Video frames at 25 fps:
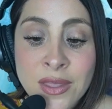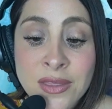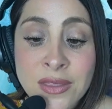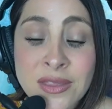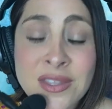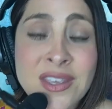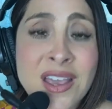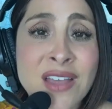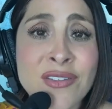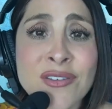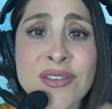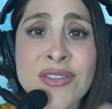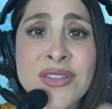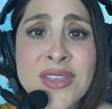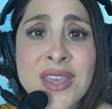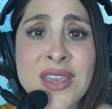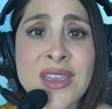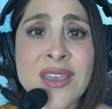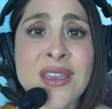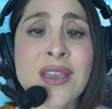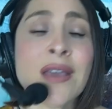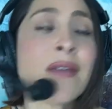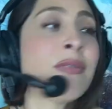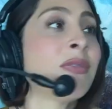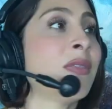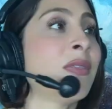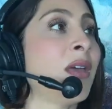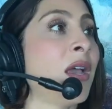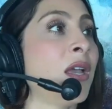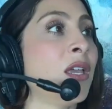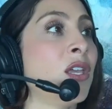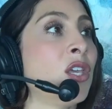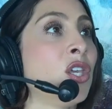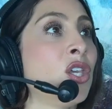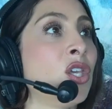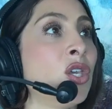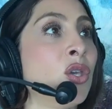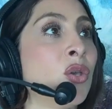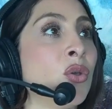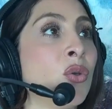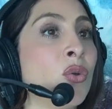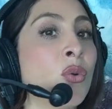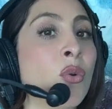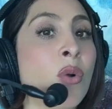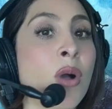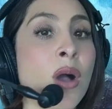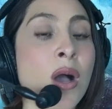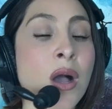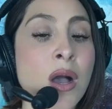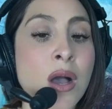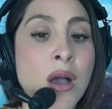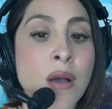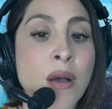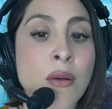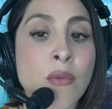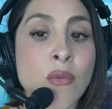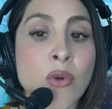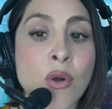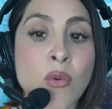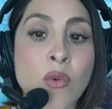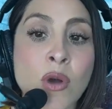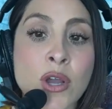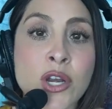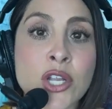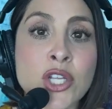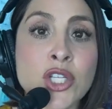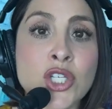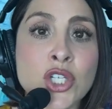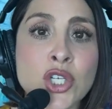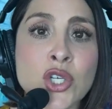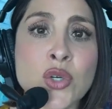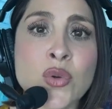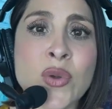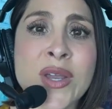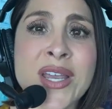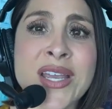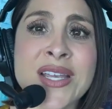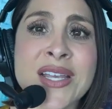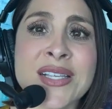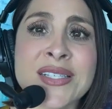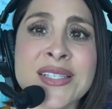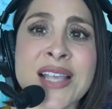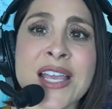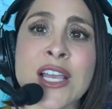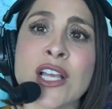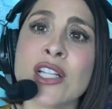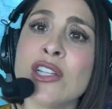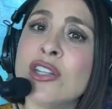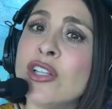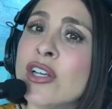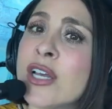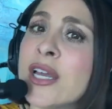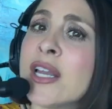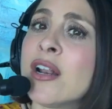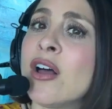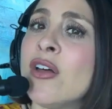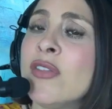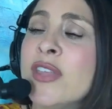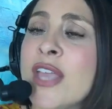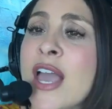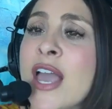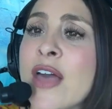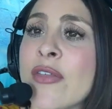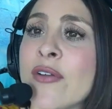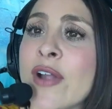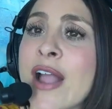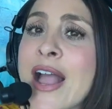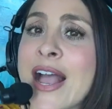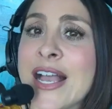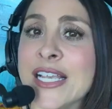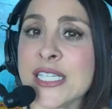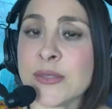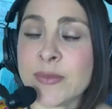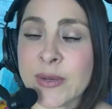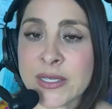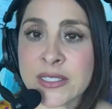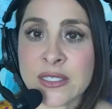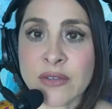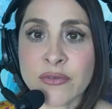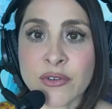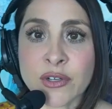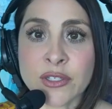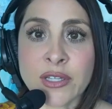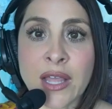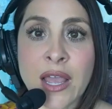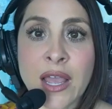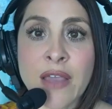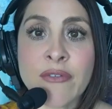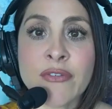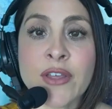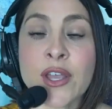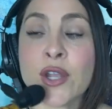The other thing that you will want to do is like look at all the other aspects of your life.